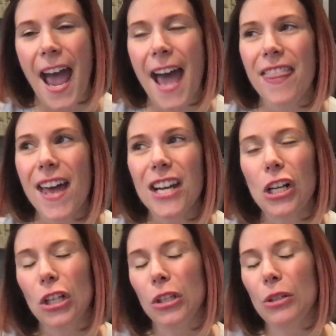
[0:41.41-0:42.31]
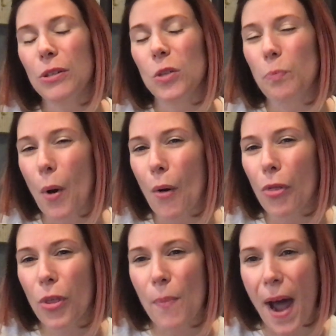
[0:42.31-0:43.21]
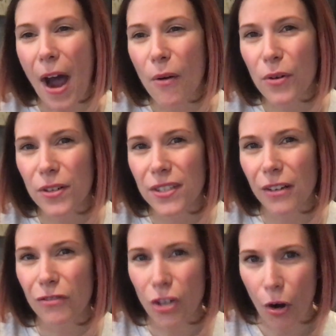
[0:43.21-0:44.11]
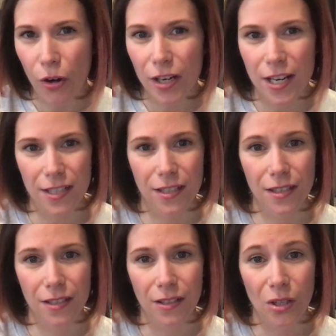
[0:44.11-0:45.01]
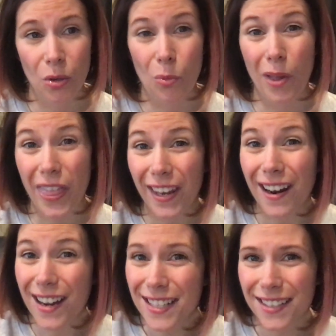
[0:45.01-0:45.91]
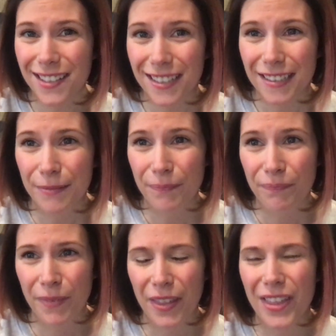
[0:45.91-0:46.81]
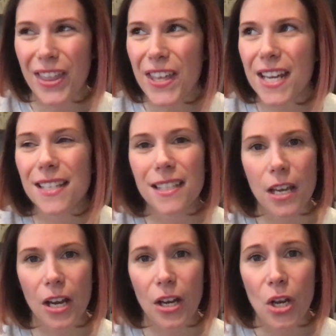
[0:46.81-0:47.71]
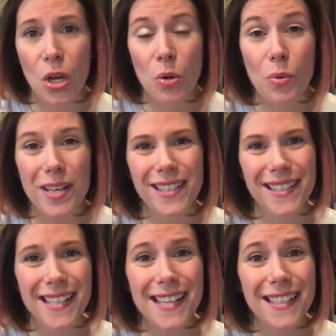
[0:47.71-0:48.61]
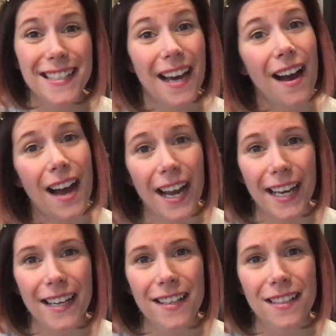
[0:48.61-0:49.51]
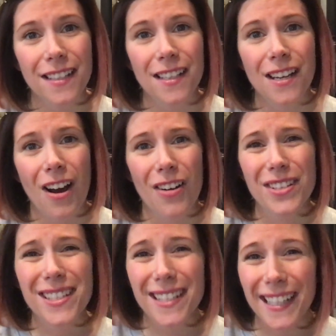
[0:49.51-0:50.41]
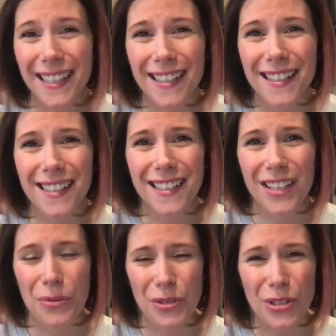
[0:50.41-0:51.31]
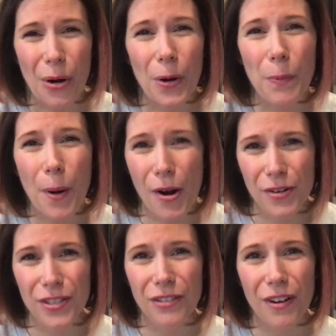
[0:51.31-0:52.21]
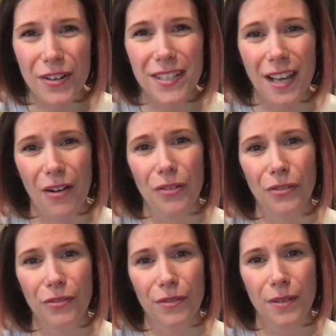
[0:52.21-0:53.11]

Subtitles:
And that includes both the powers of darkness within us, the things that we seek to hide, our sin, those dark parts of ourself,